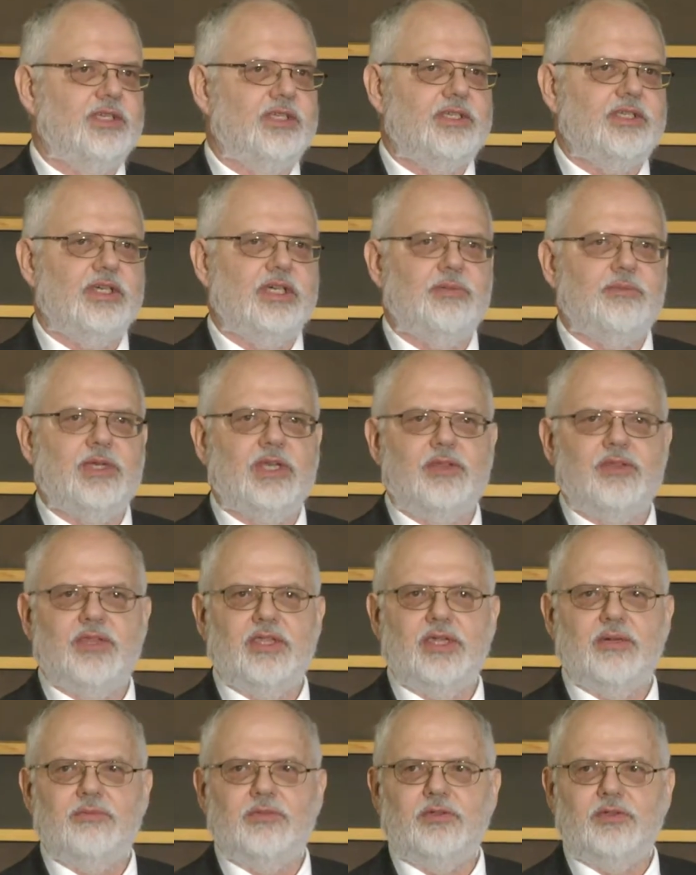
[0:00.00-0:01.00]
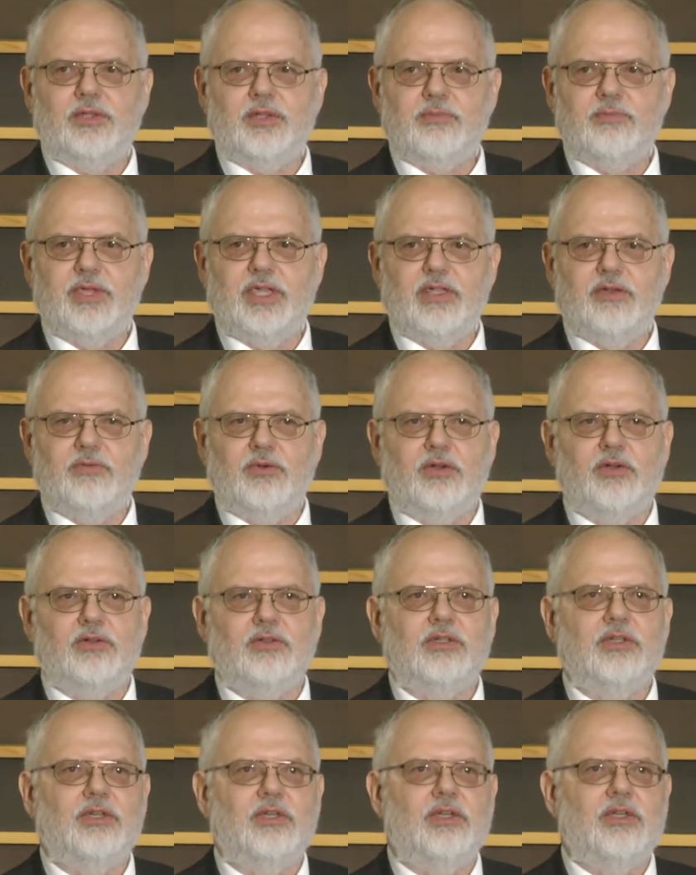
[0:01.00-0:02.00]
A common example is payroll.
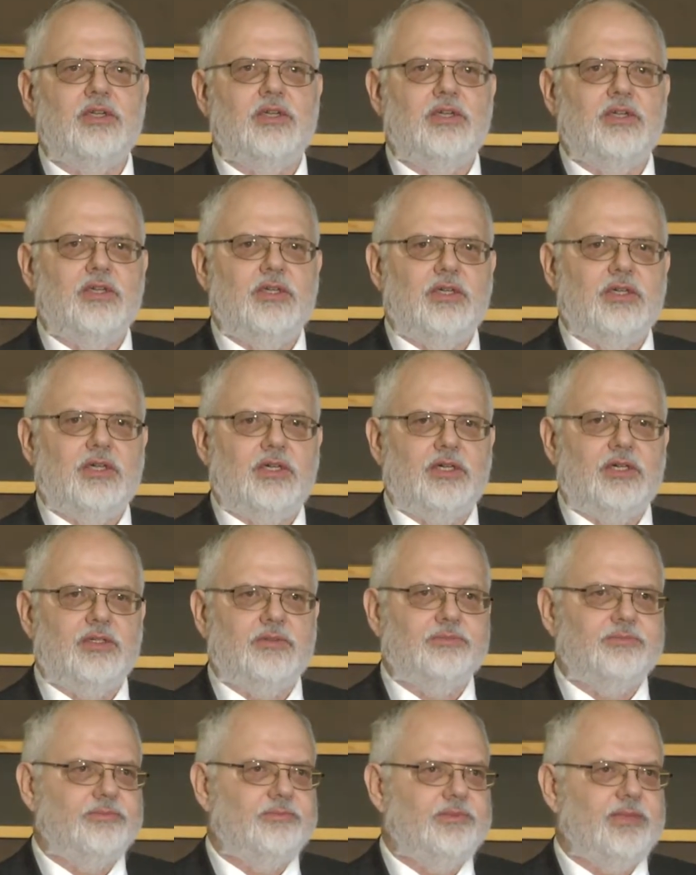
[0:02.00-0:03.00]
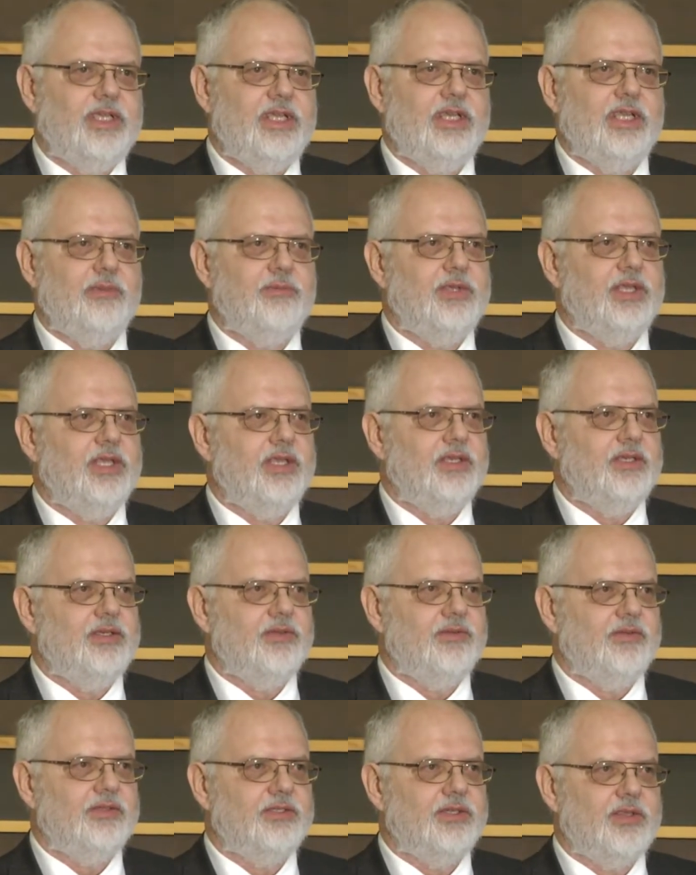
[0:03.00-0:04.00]
EDP
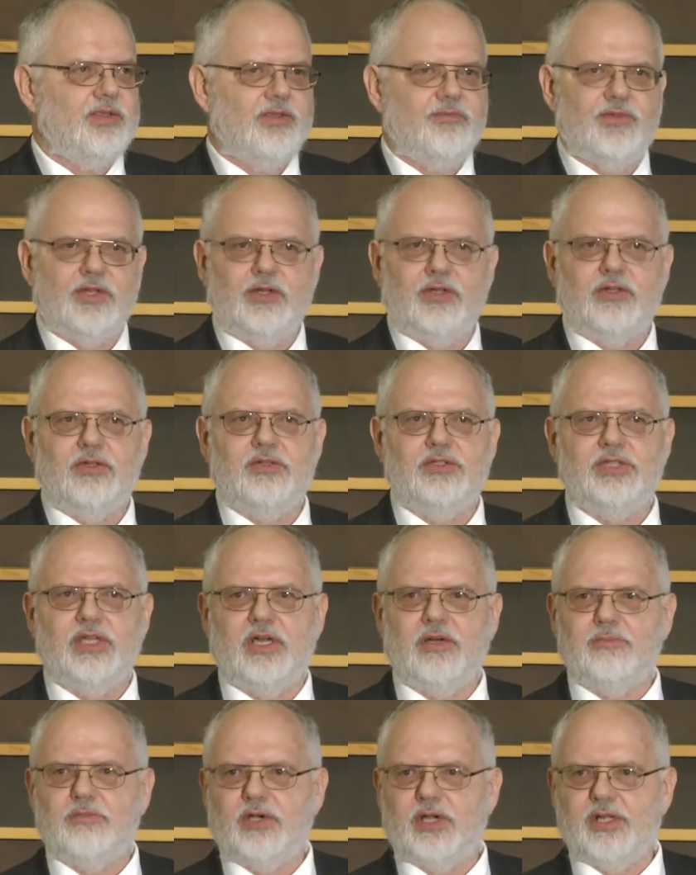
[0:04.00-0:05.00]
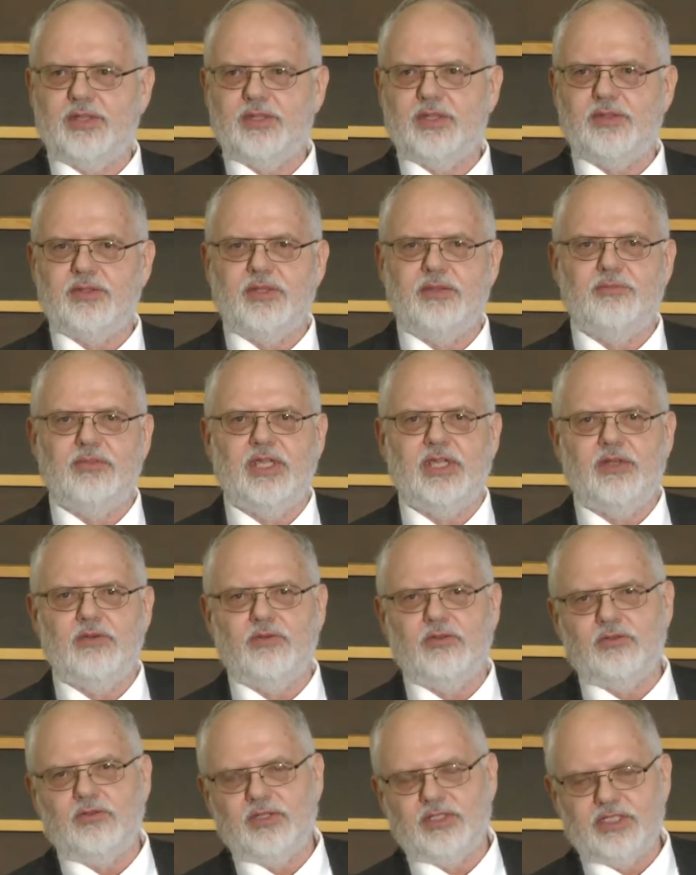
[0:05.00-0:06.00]
does a very good job processing
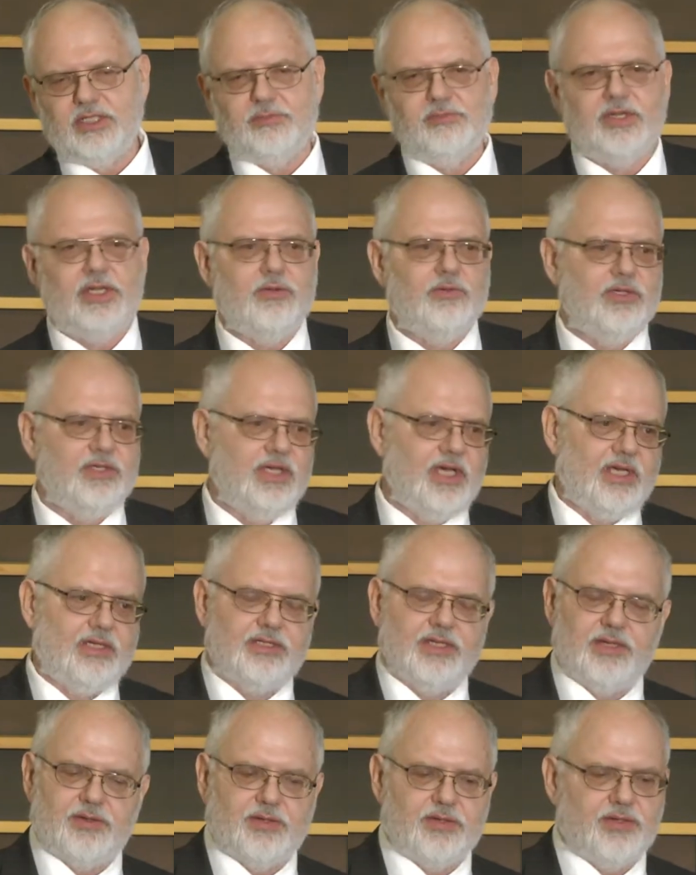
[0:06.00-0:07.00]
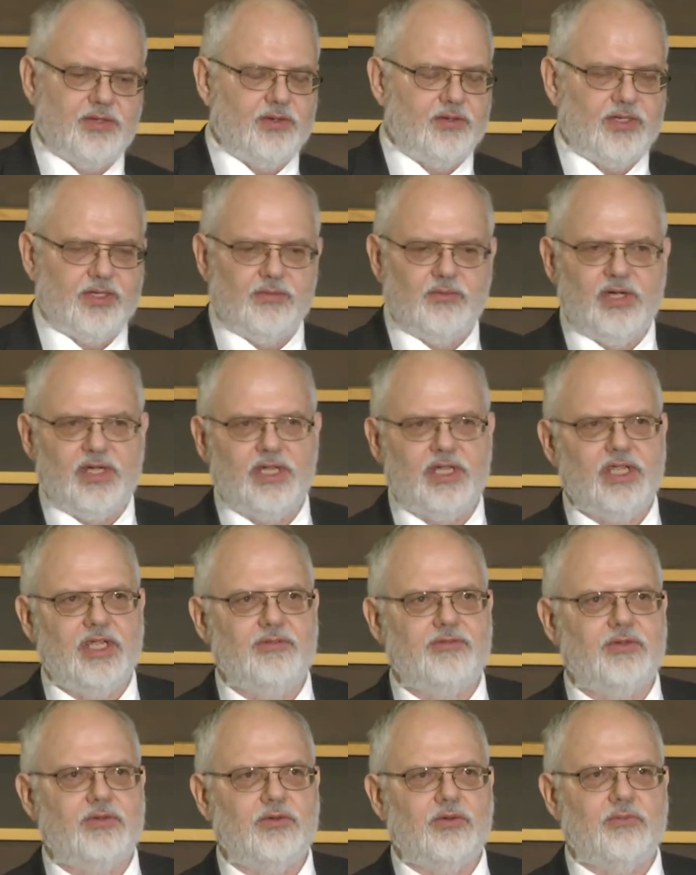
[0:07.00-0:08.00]
payroll. A company would not necessarily want to
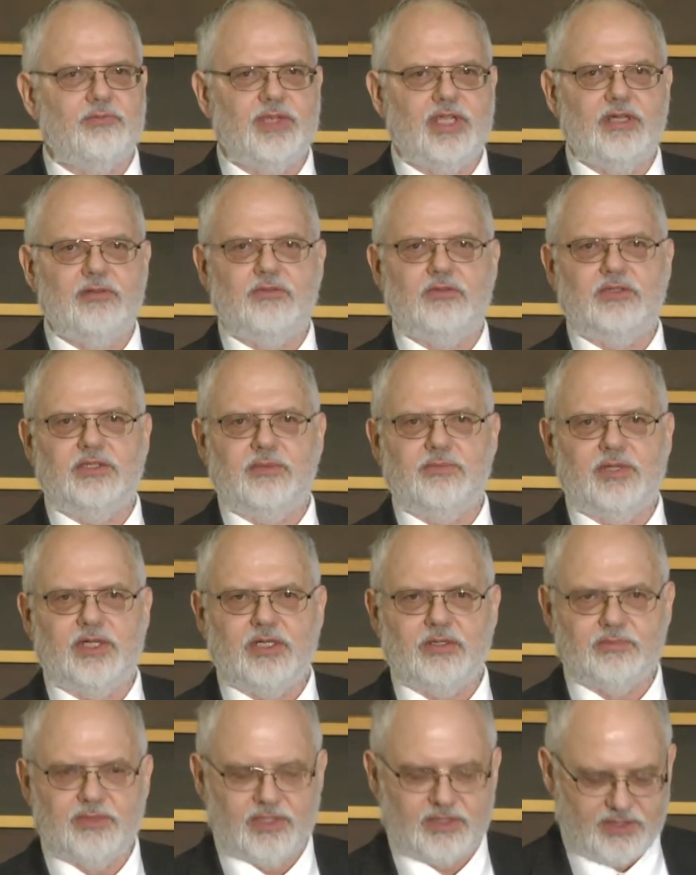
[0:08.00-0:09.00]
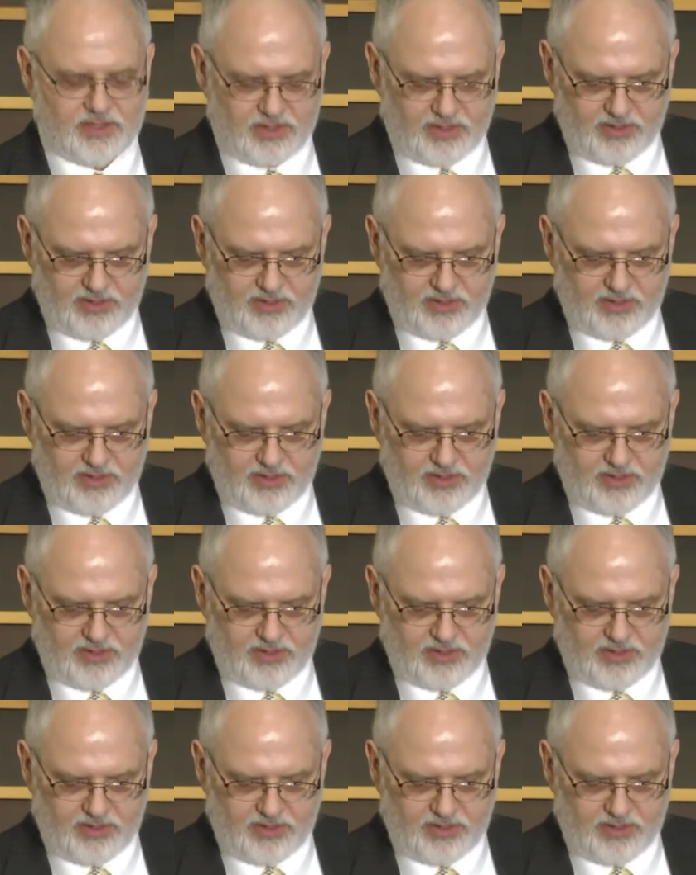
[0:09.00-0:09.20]
have their own payroll department.